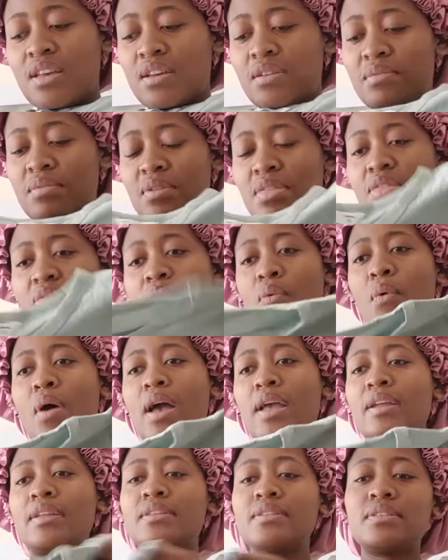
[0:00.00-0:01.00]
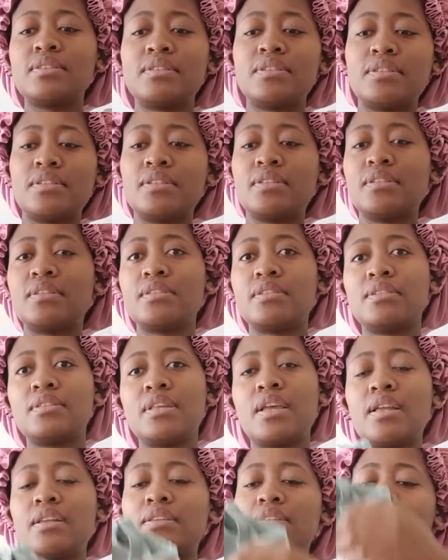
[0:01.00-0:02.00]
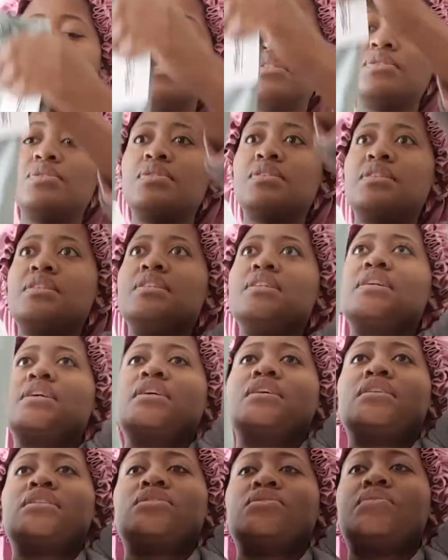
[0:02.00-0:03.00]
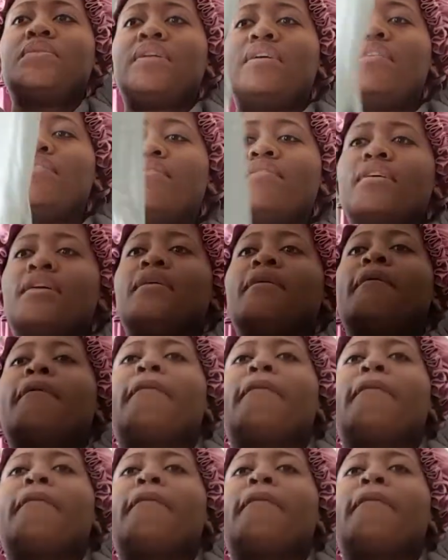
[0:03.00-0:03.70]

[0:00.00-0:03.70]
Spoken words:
with white sandals or sneakers or whatever.